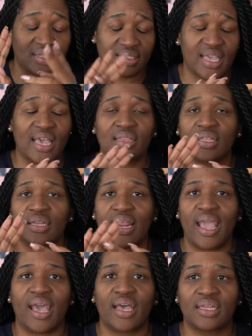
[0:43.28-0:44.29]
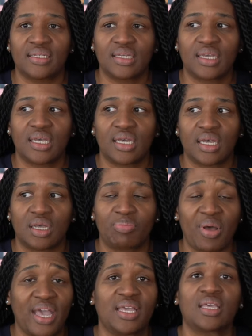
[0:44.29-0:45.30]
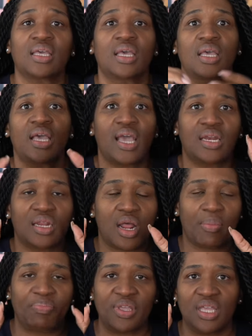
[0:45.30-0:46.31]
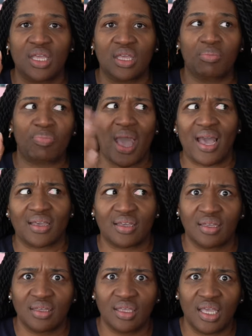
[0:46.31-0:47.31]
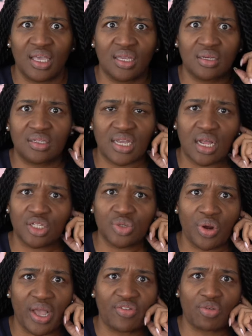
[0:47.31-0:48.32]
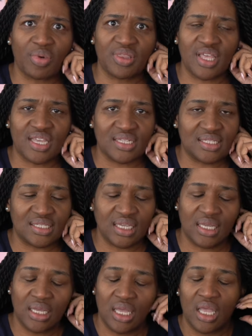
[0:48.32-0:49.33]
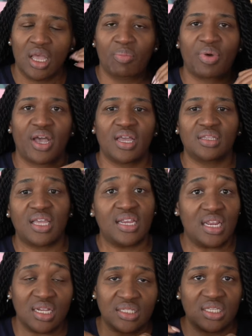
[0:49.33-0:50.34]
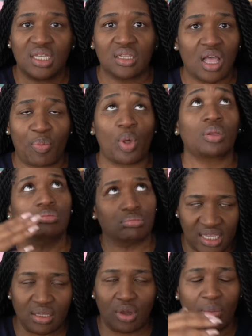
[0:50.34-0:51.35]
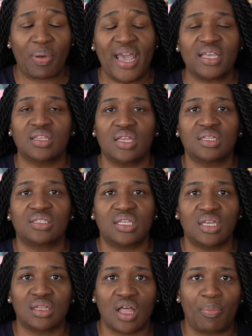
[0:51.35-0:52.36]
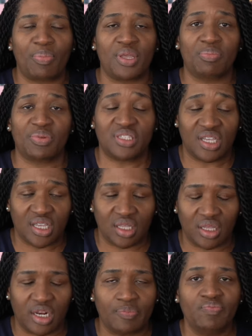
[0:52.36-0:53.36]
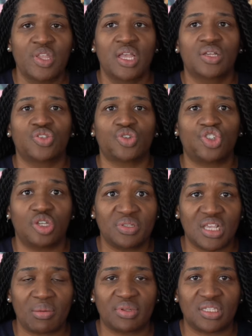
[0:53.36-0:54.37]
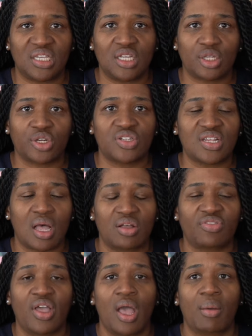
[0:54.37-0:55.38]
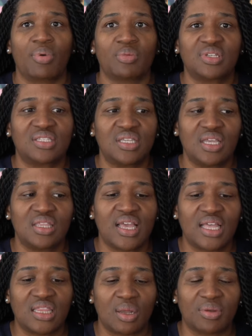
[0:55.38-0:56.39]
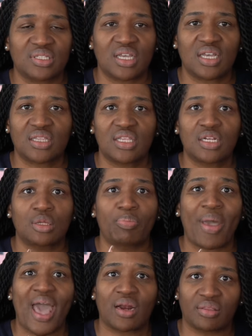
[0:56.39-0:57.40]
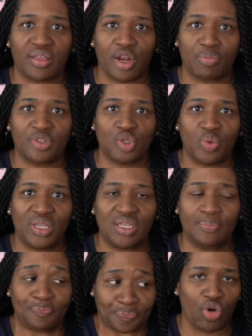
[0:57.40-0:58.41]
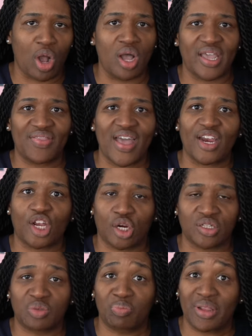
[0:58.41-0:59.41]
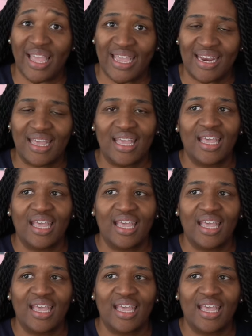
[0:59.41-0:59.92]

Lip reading: Scanlan, and Pike, ended up being back in Tal'Darai from what they can see. But they needed to heal up. Pike needed to heal up in particular. So she was able to heal herself. But we see that there was a little battle there between Grog and that cursed blade.